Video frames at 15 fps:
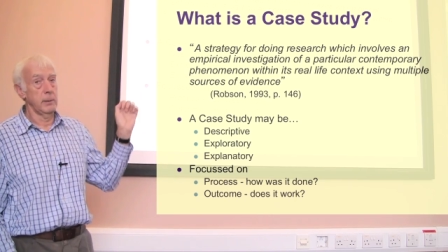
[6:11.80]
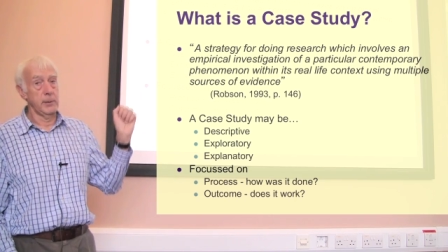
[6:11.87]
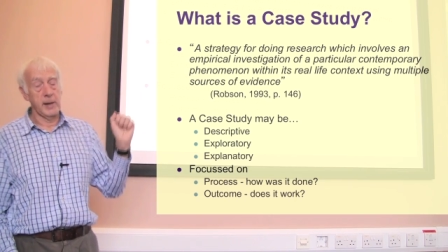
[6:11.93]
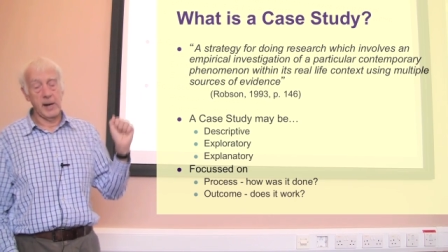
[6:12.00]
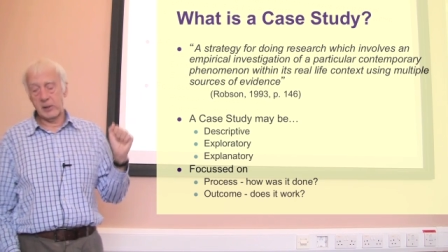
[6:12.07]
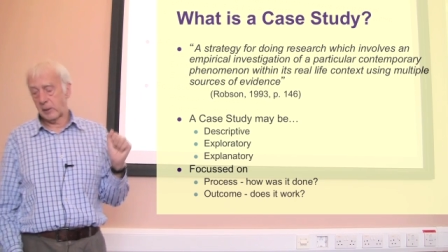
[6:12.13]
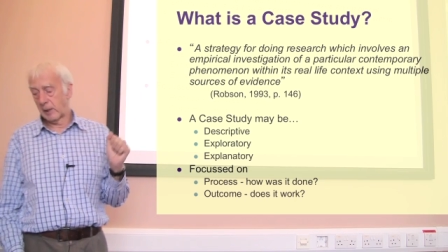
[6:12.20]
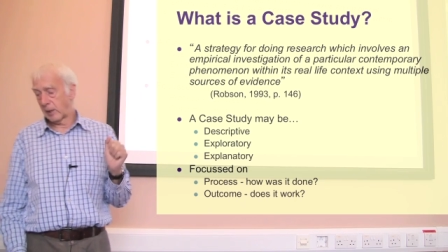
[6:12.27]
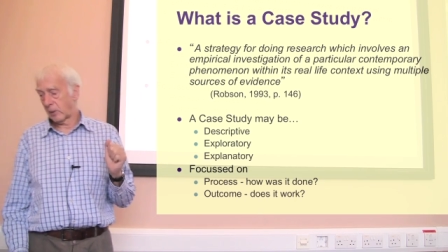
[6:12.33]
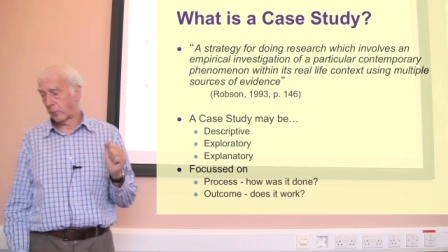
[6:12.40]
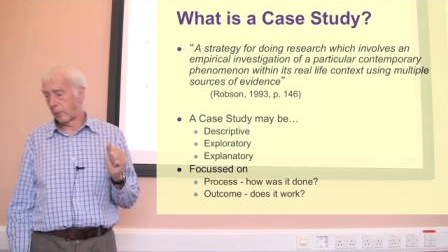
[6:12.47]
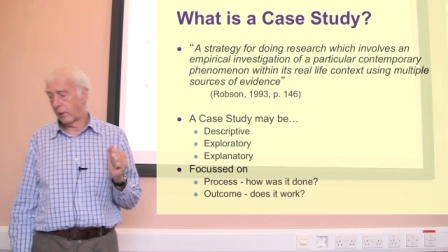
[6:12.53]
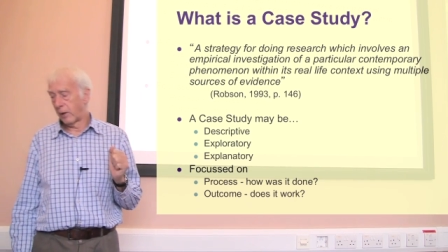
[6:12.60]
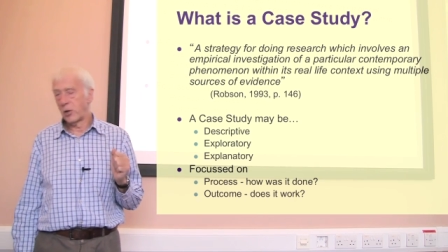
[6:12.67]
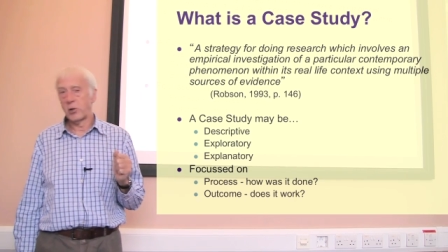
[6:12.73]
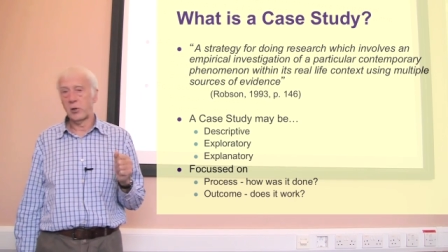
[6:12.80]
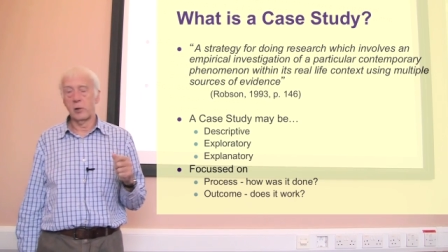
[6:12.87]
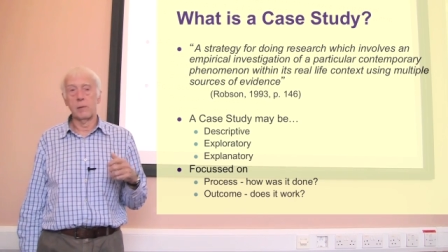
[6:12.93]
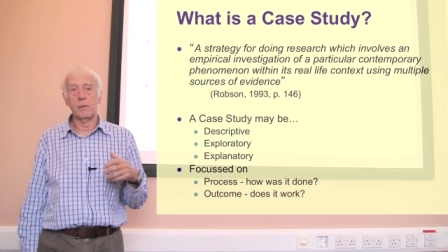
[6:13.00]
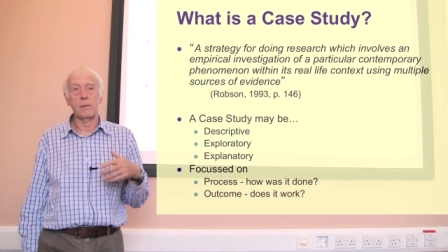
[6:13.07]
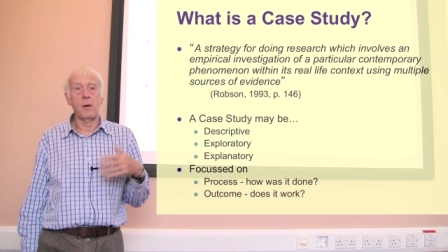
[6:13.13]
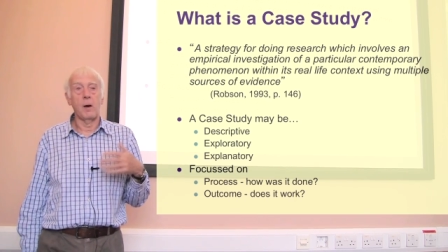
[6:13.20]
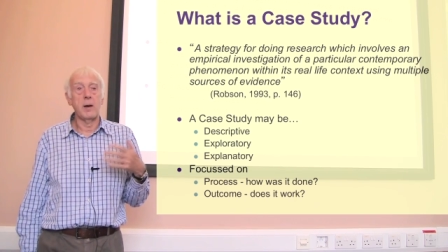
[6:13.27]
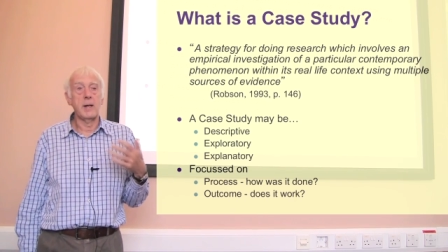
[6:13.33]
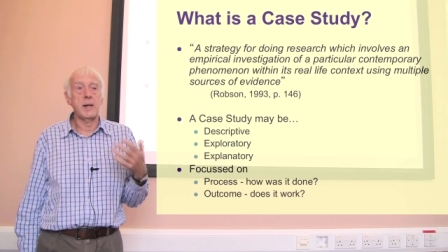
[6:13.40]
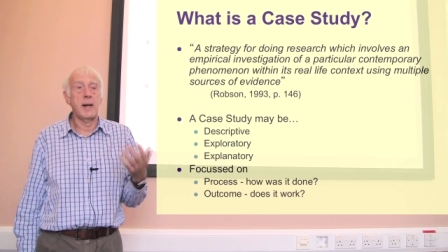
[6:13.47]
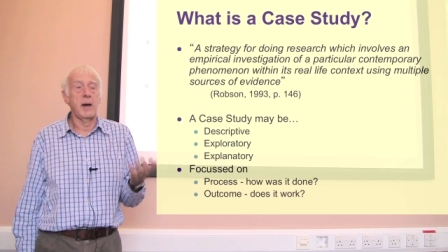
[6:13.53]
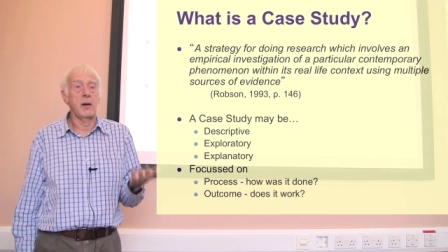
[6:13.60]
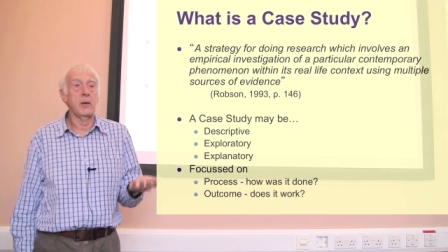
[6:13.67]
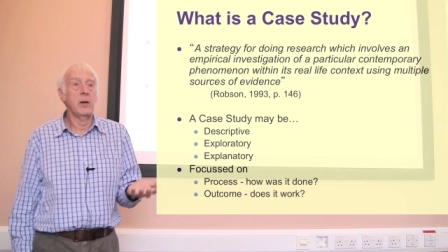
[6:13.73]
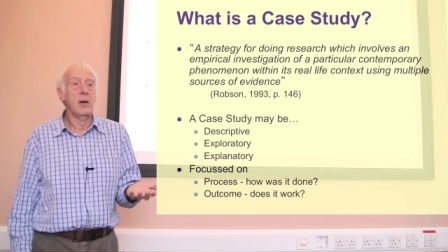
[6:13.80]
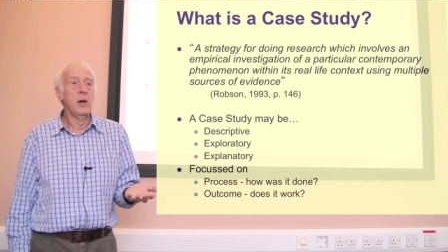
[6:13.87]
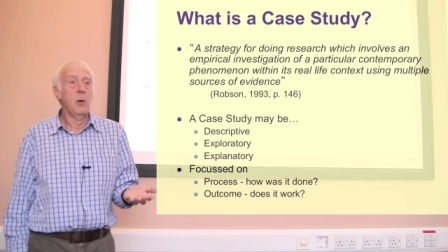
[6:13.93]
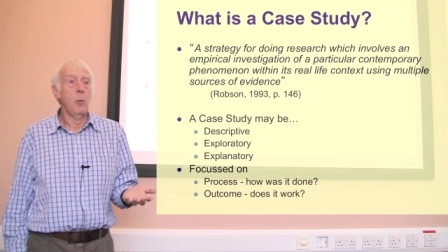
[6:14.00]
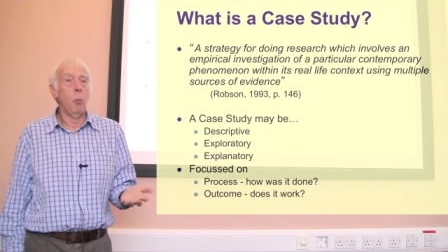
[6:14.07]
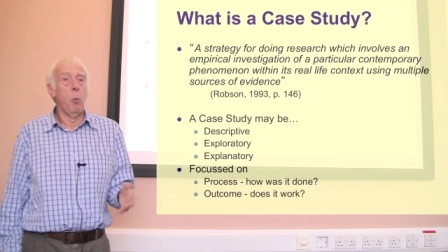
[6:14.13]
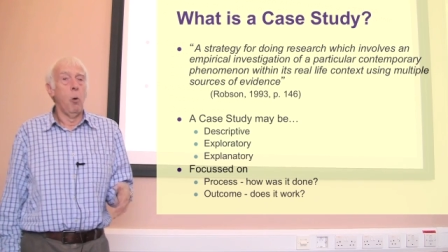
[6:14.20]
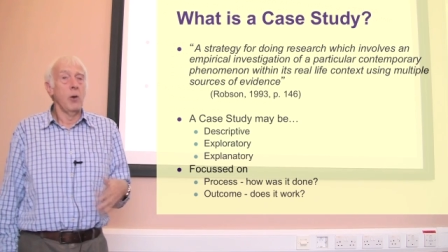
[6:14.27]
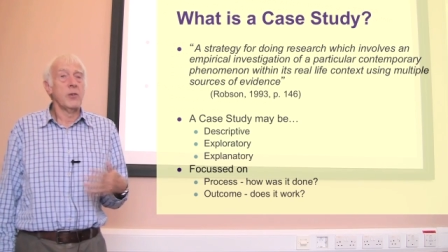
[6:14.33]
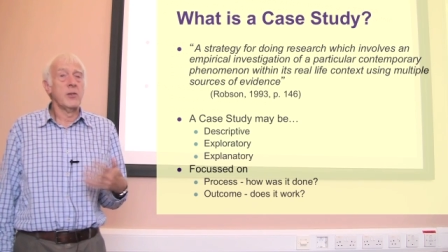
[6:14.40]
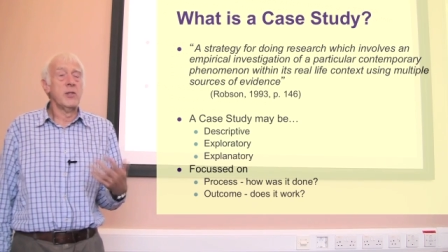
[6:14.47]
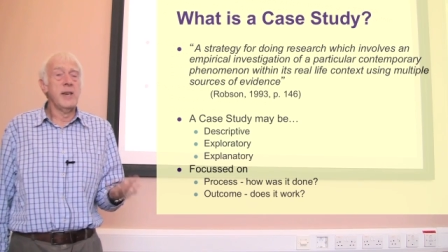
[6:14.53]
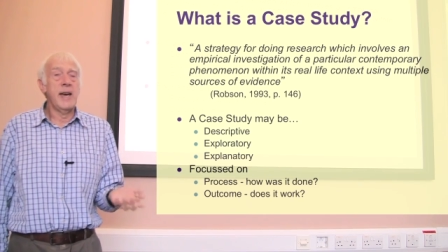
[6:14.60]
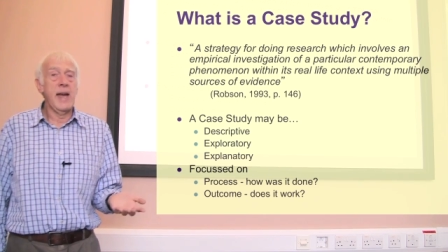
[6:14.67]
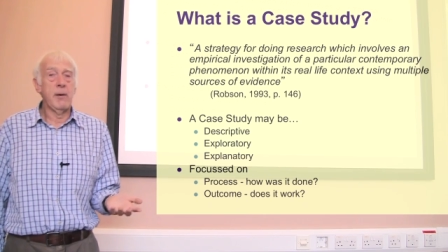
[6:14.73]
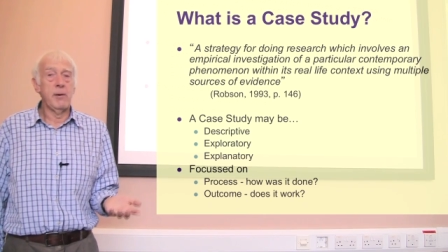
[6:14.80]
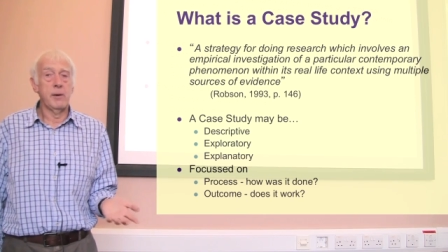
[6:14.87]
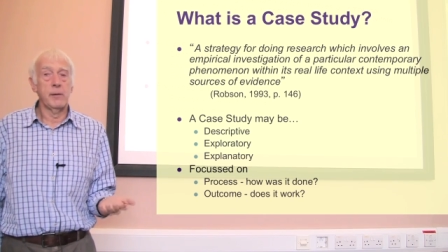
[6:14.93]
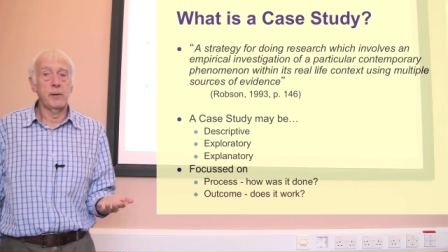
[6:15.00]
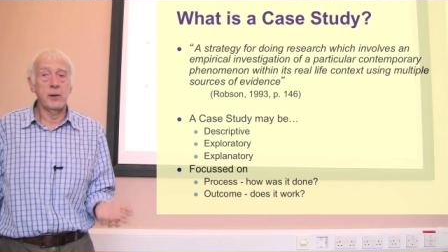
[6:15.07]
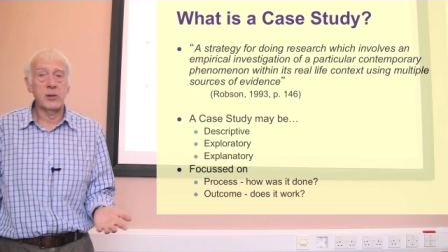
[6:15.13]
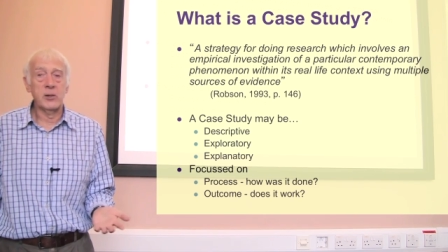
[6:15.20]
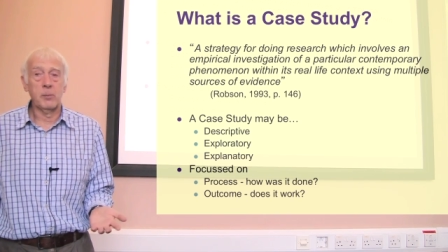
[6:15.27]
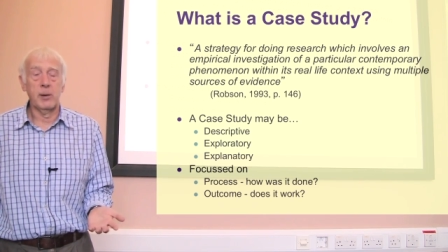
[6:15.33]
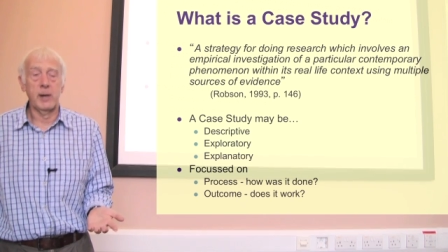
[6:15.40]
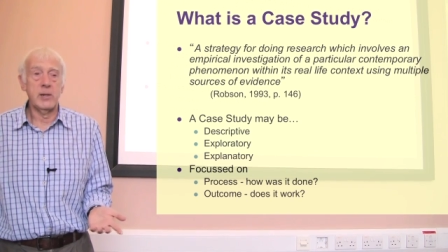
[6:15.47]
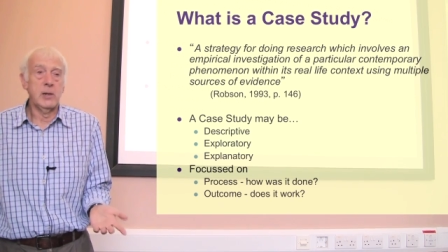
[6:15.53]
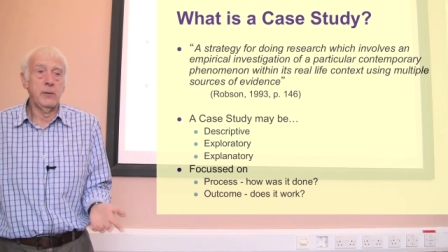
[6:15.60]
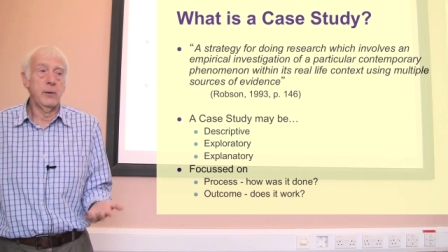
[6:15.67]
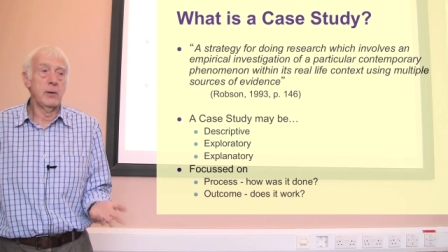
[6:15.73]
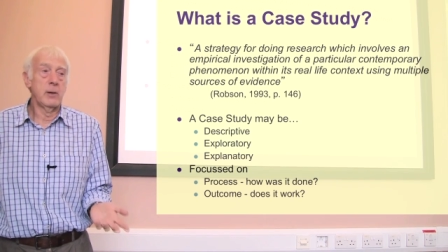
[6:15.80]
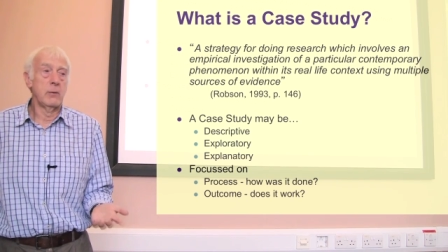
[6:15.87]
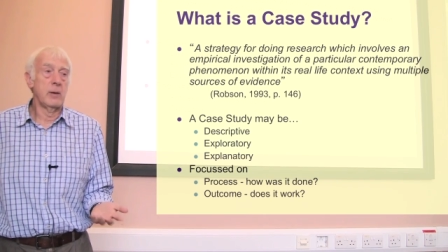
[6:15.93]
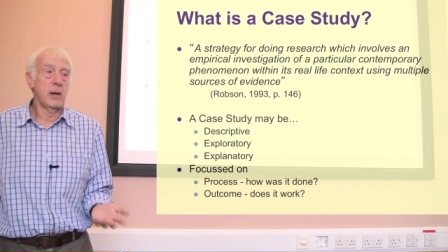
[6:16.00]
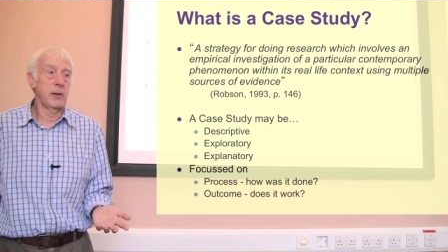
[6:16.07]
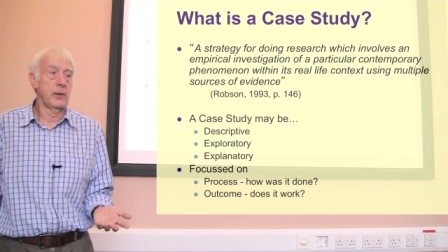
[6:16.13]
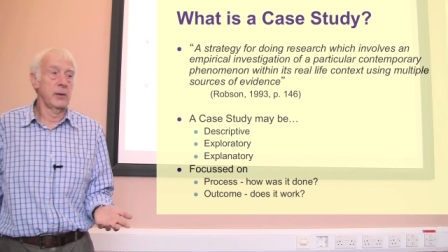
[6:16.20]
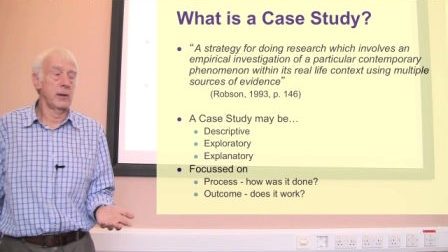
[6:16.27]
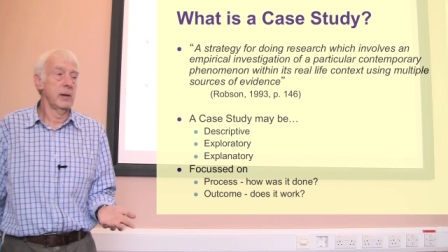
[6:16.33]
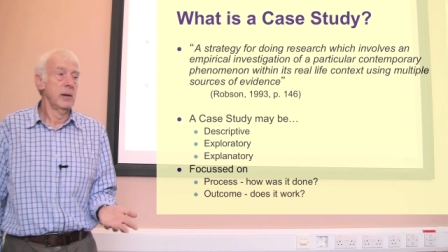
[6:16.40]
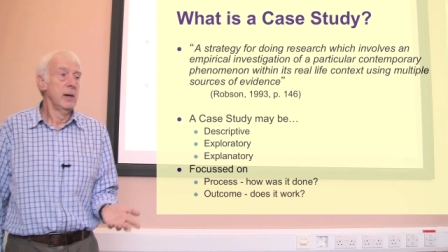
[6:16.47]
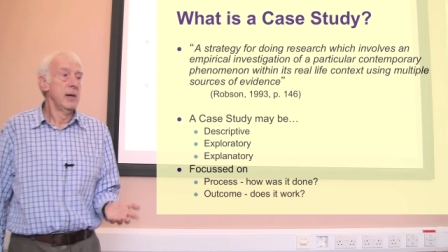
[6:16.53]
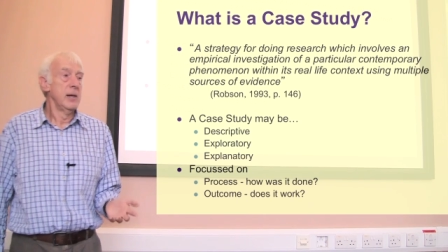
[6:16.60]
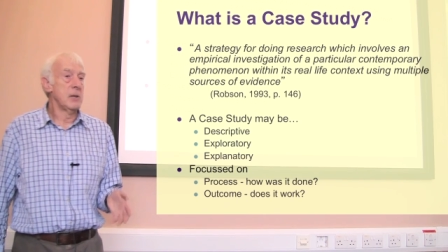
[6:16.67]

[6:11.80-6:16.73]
I mean, exploration, finding out what's there in the first place, if you know nothing,